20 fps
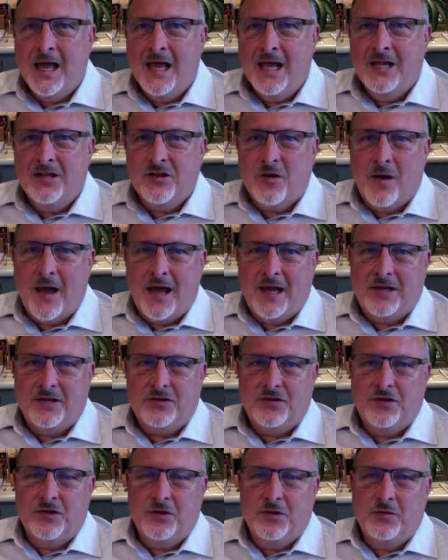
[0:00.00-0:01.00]
So
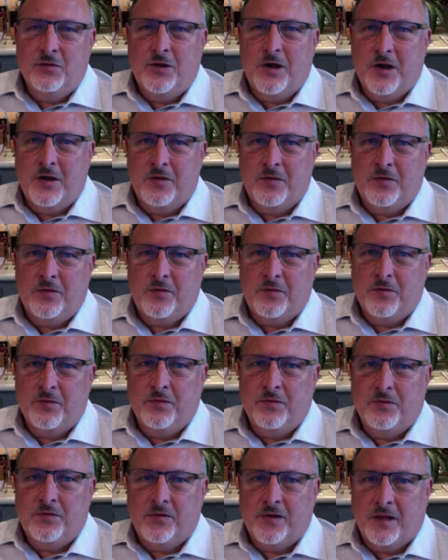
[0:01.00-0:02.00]
as you go through
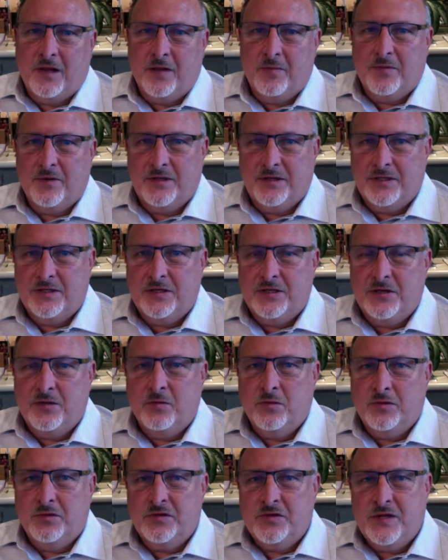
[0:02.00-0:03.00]
the syllabus, you
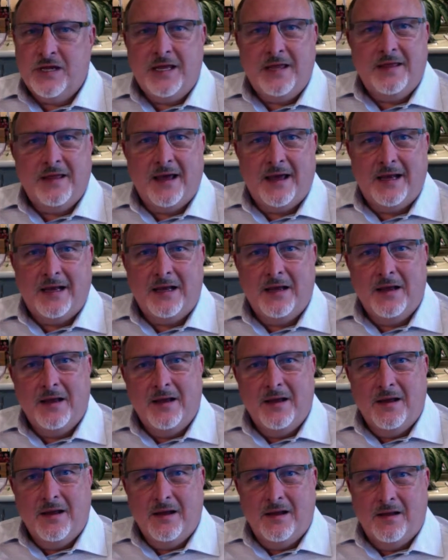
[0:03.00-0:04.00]
will see that
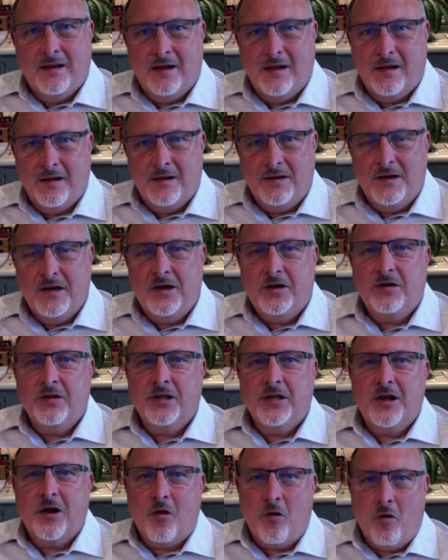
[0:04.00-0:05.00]

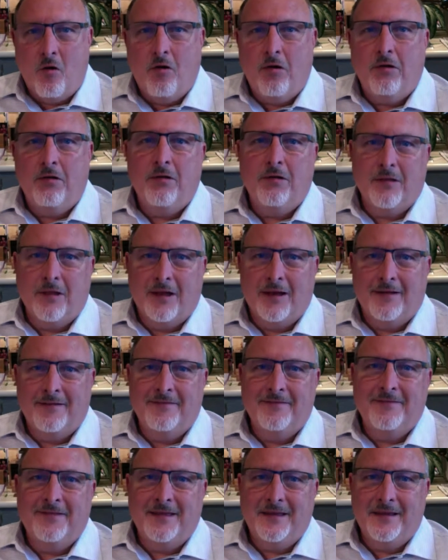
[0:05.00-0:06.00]
nearly all
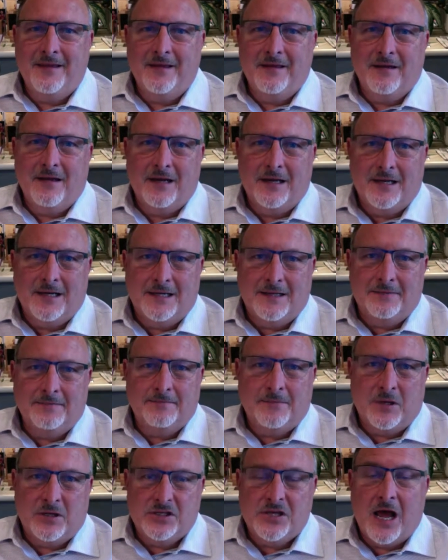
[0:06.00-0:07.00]
of the
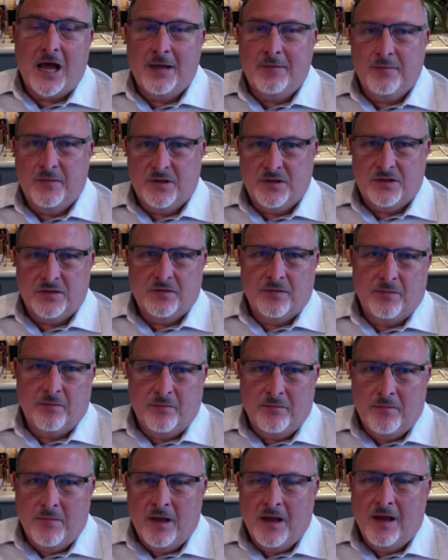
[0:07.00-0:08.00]
assignments,
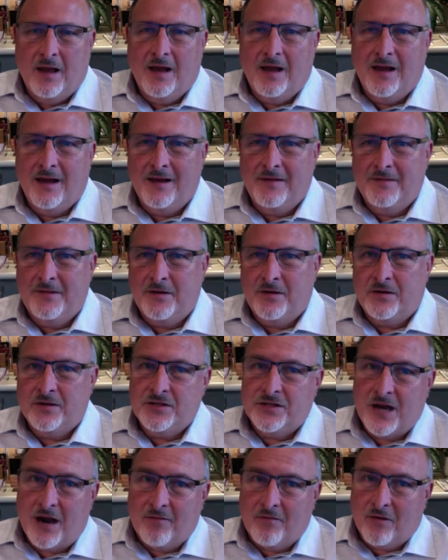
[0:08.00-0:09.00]
there are
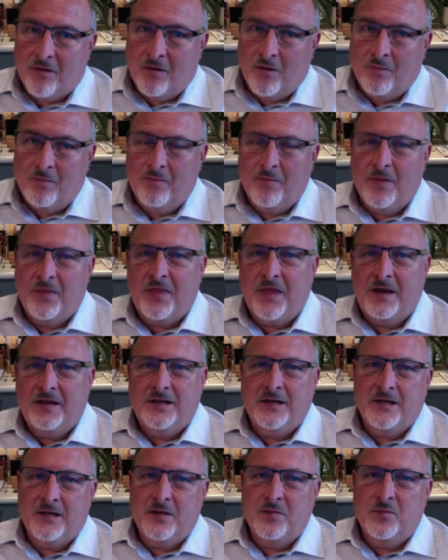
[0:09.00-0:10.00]
several, but they
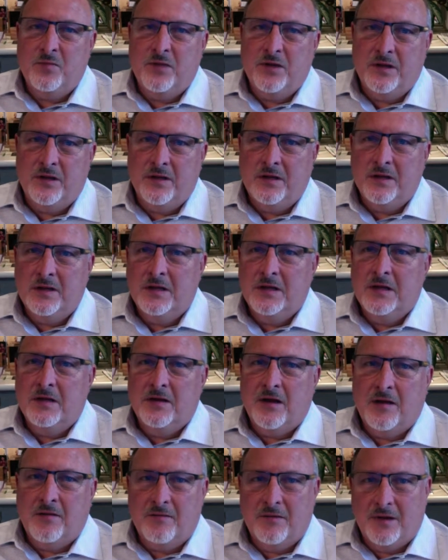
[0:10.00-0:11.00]
tend to be
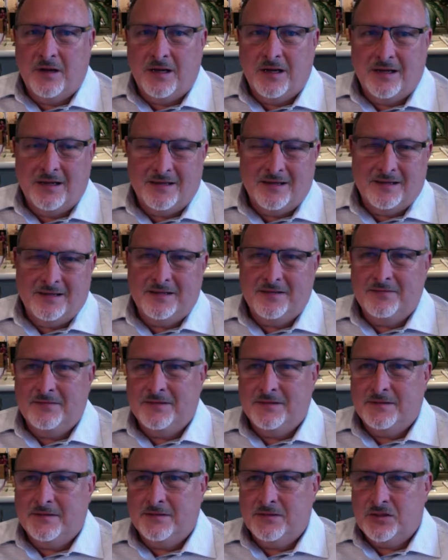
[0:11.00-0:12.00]
of
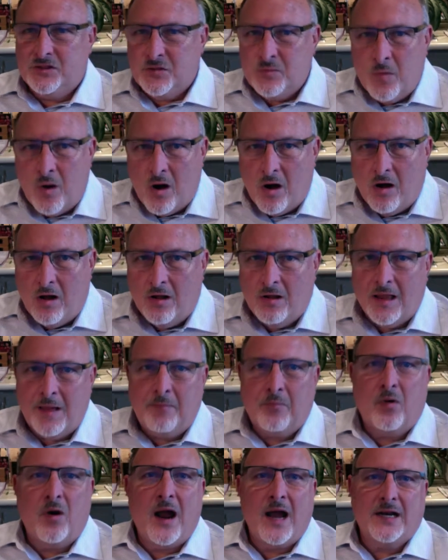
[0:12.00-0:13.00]
a small and
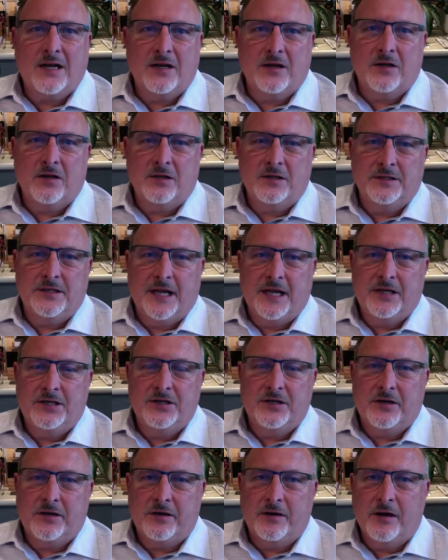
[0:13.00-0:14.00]
practical
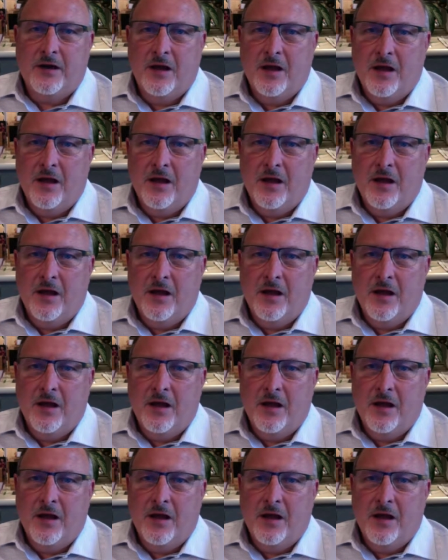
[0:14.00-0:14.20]
nature,